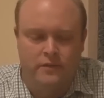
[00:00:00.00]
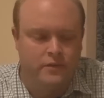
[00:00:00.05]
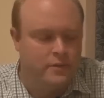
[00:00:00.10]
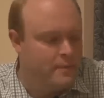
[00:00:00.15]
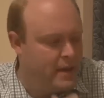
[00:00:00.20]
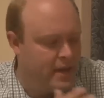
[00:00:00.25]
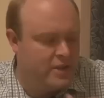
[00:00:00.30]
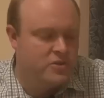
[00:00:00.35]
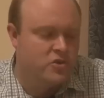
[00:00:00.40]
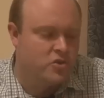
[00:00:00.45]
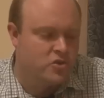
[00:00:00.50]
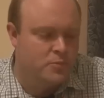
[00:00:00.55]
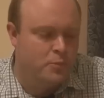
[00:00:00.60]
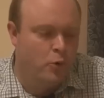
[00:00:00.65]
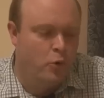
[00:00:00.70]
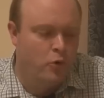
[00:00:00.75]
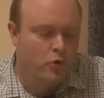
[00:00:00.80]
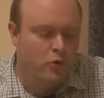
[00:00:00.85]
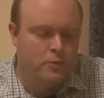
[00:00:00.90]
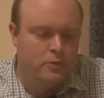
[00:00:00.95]
The Macintosh
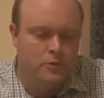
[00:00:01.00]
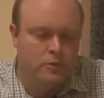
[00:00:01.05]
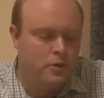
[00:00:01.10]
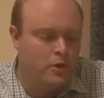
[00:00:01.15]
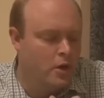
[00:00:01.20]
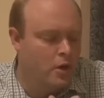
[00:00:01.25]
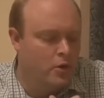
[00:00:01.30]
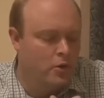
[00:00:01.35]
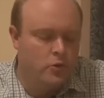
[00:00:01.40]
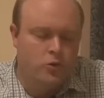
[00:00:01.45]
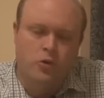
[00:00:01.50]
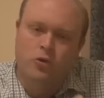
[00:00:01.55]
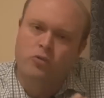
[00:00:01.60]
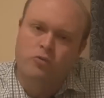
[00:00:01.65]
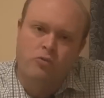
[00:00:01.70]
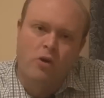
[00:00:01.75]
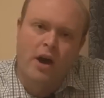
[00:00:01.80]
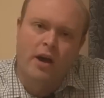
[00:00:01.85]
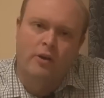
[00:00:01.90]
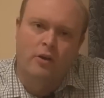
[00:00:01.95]
Portable
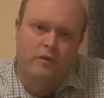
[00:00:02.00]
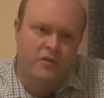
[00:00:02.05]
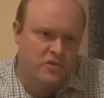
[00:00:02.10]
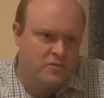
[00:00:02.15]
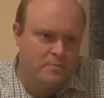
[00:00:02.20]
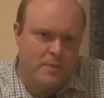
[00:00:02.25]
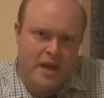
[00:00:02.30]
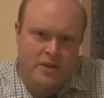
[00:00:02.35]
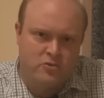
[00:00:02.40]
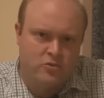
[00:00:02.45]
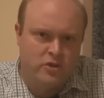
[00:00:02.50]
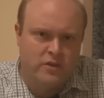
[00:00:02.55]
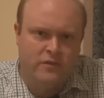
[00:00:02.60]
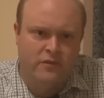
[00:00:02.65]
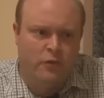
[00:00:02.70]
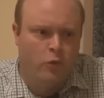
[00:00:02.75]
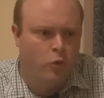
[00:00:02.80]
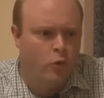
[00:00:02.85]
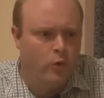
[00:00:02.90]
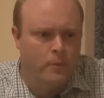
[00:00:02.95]
could run off its battery
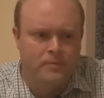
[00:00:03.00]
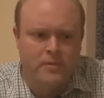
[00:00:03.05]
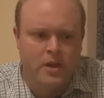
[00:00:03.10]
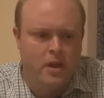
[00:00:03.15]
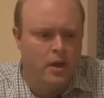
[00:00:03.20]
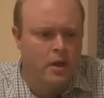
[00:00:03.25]
for